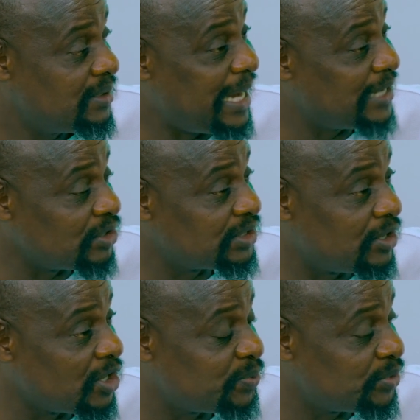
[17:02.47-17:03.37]
That's just the
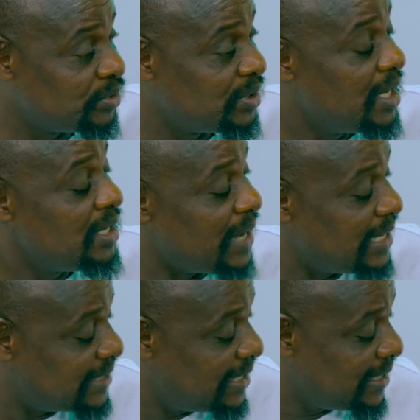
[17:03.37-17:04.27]
gospel truth. You
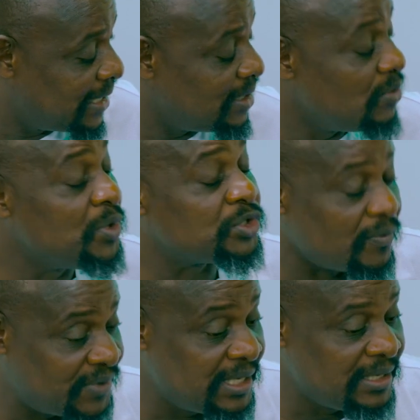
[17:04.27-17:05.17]
are saying that which
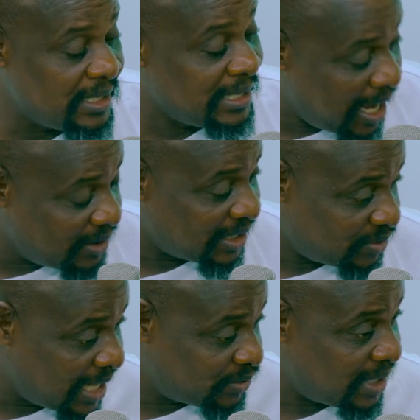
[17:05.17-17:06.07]
of now
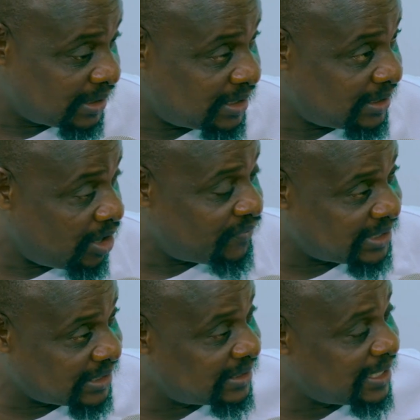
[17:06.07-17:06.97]
as we are, the three of
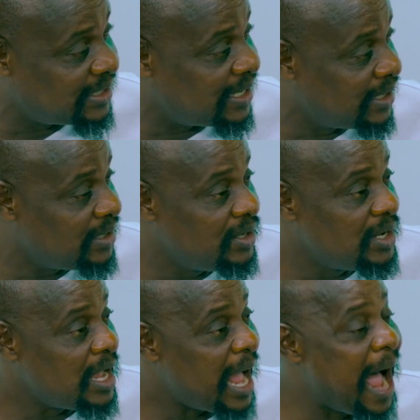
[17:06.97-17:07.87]
us are seated here,
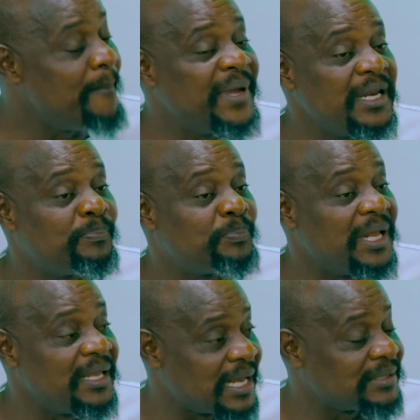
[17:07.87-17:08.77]
how many
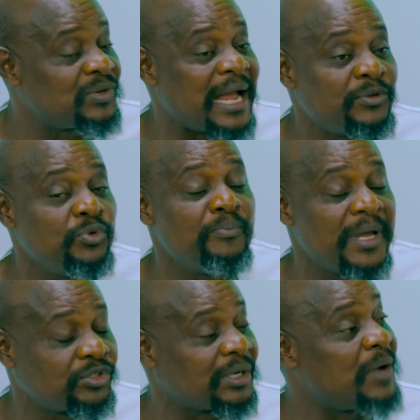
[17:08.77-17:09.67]
players can you
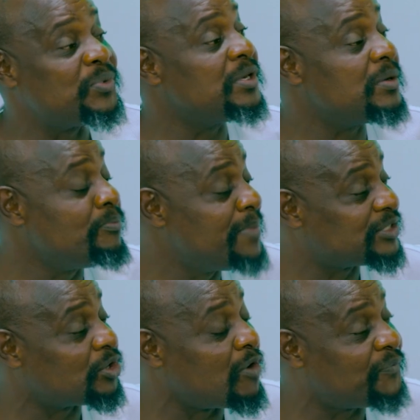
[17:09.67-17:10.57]
mention? Can we
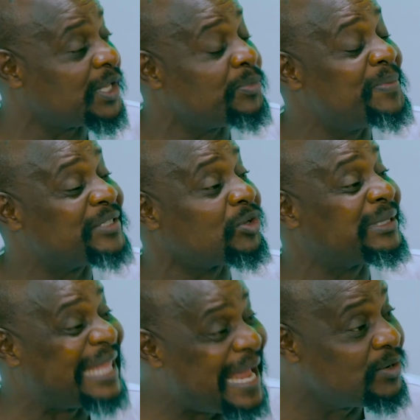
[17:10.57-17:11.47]
comfortably
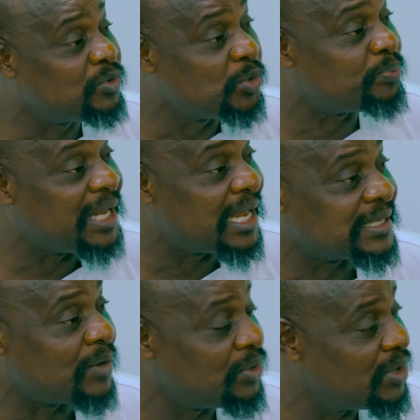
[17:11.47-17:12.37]
mention 10 good players
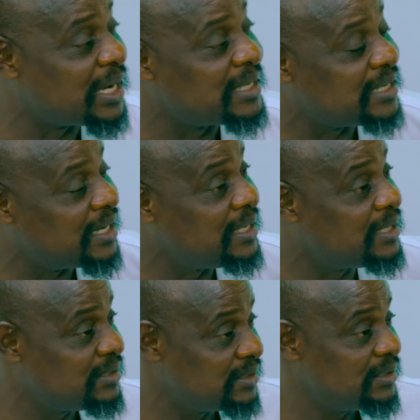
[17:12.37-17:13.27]
that we know in Nigerian
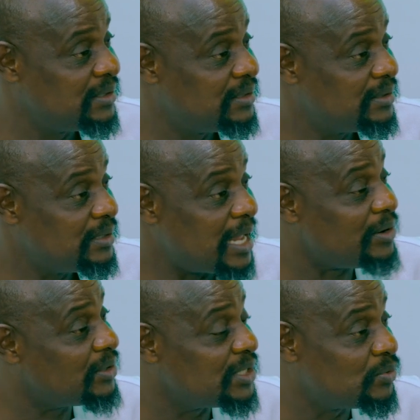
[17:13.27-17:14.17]
league? I
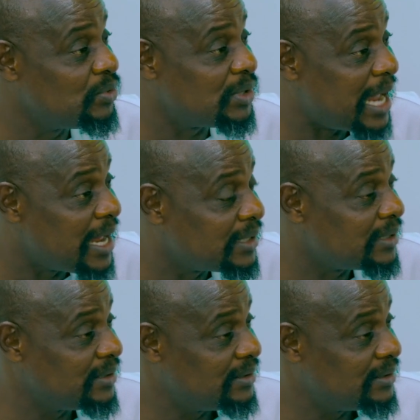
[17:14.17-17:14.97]
don't think we can.